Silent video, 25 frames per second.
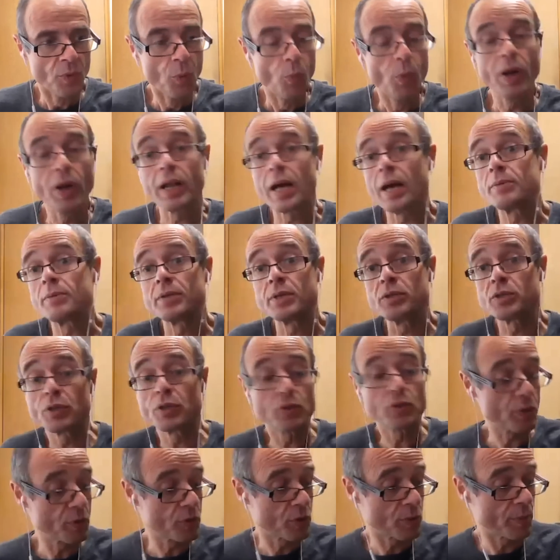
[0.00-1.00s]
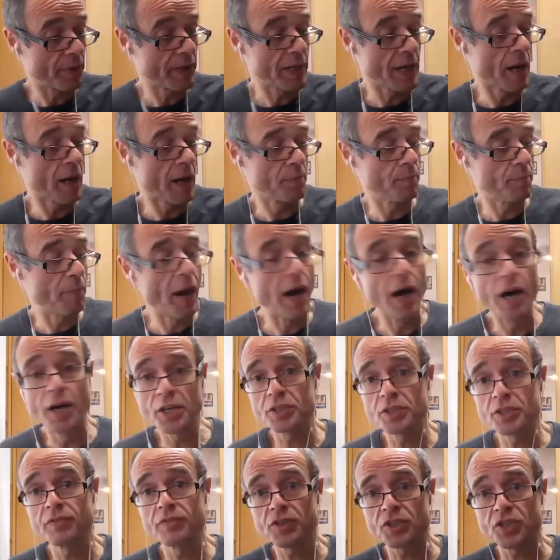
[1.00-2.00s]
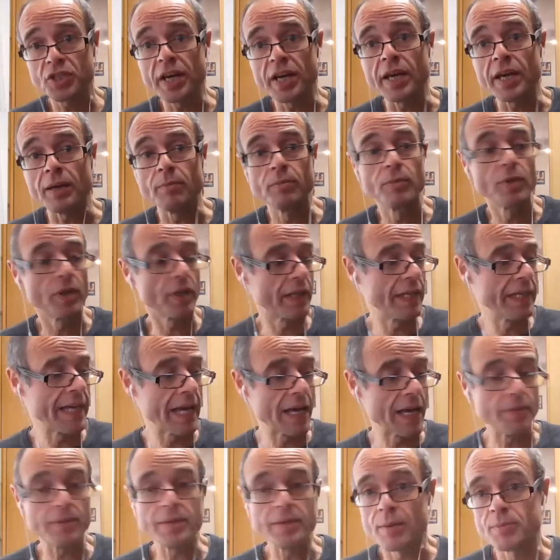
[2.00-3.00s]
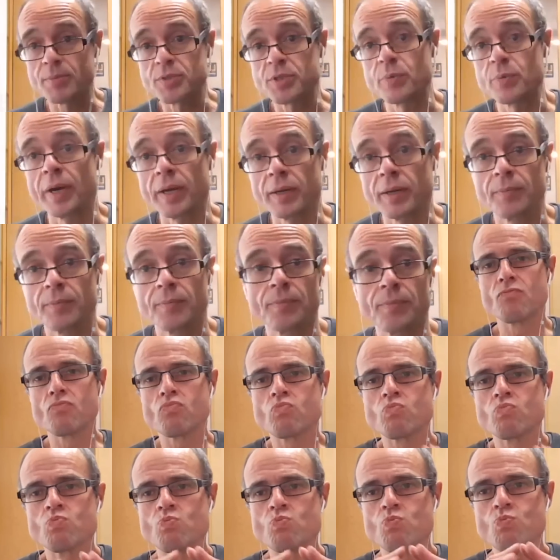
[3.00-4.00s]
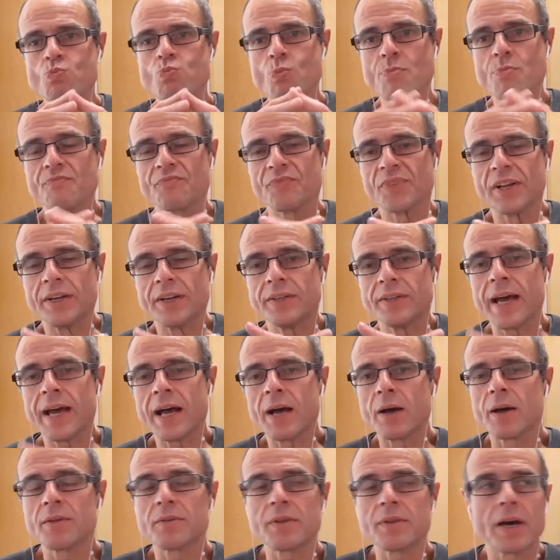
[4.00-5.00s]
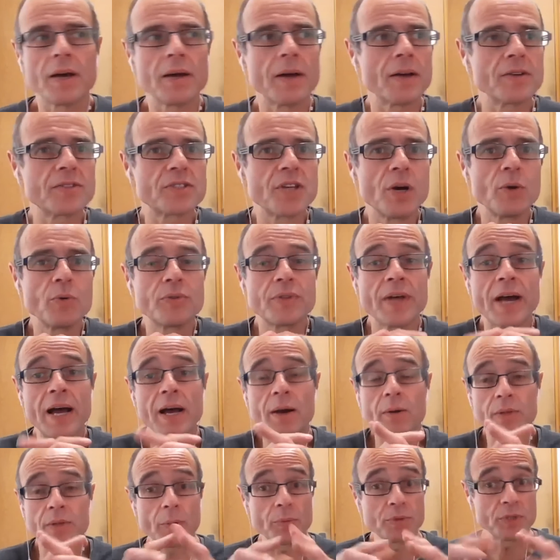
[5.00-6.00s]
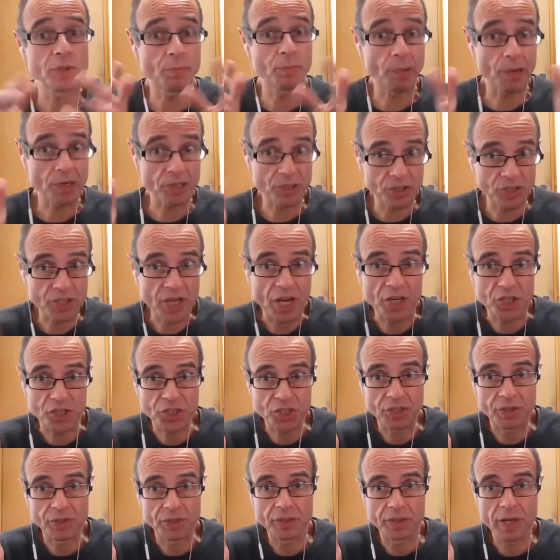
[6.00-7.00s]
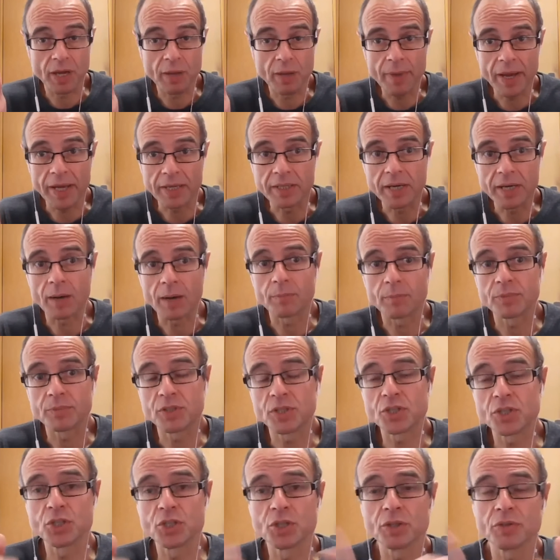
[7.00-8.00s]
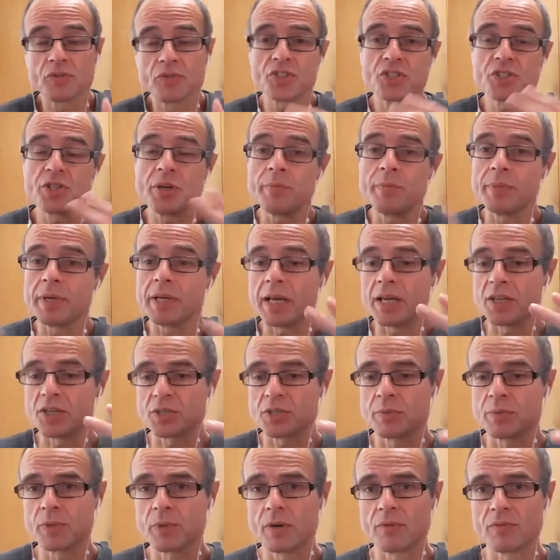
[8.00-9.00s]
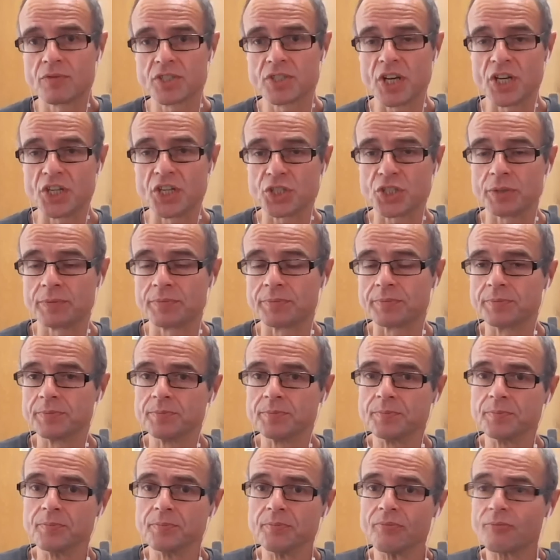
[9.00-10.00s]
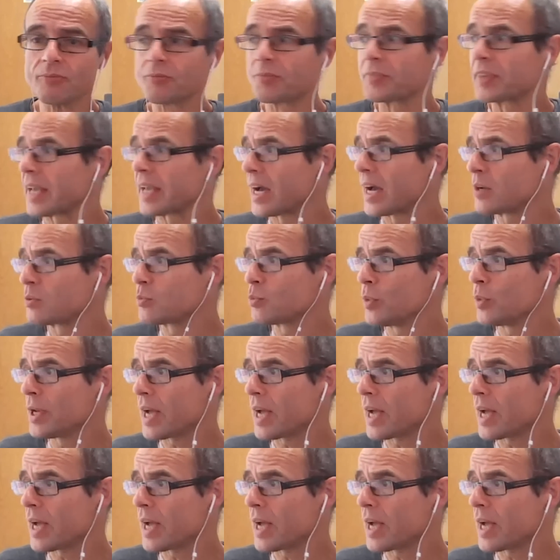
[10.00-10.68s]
well, I did to, to, to become part of the team that can get the upswing. Now, so that that was the presentation that I made up to sort of stimulate yeah. some conversation. Yeah, and that's